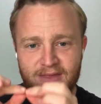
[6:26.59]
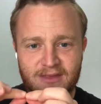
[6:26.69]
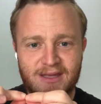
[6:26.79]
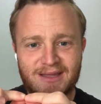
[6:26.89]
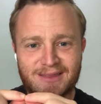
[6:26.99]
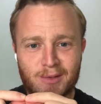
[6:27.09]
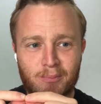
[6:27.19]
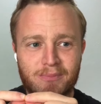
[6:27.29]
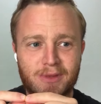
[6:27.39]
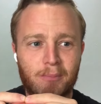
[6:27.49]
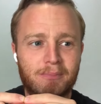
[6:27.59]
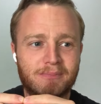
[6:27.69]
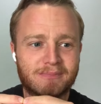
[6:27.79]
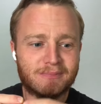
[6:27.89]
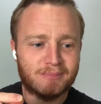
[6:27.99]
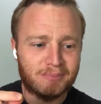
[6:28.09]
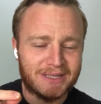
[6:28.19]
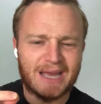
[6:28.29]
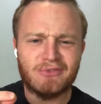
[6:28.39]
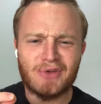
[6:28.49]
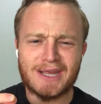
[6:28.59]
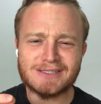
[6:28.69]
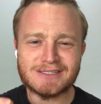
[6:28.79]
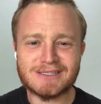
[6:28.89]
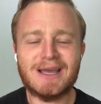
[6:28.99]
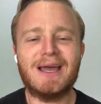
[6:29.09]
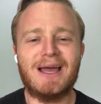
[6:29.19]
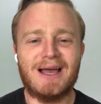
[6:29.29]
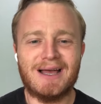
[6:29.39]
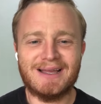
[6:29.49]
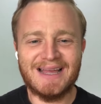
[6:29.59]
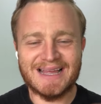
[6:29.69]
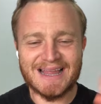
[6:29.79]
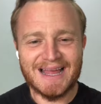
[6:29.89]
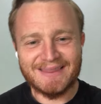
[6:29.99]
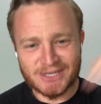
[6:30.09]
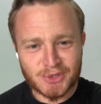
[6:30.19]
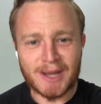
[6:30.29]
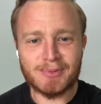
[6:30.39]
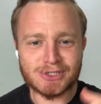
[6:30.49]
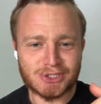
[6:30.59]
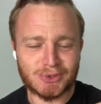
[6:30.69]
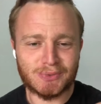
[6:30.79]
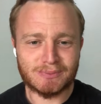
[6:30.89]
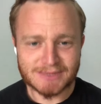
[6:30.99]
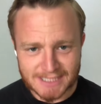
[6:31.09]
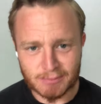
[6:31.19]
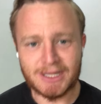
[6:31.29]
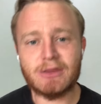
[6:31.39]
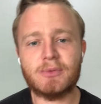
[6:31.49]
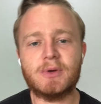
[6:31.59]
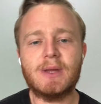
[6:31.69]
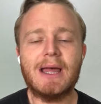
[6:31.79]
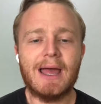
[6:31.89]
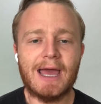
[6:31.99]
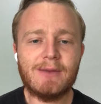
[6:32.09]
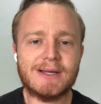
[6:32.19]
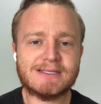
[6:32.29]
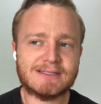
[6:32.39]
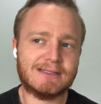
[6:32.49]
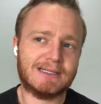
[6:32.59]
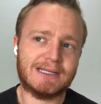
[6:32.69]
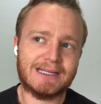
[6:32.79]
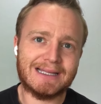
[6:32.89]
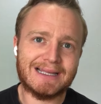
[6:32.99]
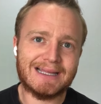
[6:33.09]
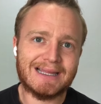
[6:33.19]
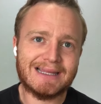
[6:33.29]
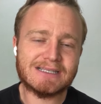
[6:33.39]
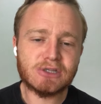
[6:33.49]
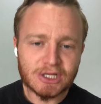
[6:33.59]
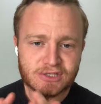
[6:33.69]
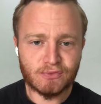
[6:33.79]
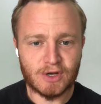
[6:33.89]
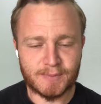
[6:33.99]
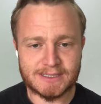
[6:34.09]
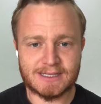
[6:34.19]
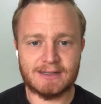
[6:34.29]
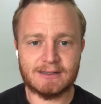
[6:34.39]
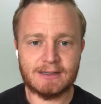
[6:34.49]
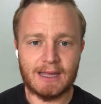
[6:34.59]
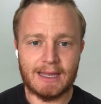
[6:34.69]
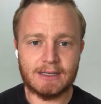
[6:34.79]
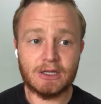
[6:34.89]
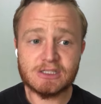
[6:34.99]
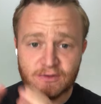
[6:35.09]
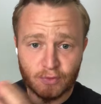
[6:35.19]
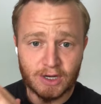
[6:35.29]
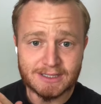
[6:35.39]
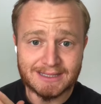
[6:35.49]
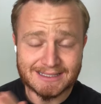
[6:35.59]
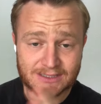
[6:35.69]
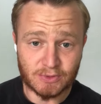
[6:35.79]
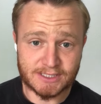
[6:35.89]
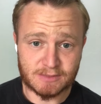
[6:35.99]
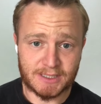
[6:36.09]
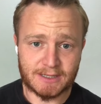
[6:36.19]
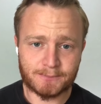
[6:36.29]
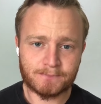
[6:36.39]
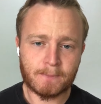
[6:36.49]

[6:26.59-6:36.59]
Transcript: the, the, the blood veins uh, that you're able to send blood through. Anyways, there's lots of work being done and lots of work that still needs to be done.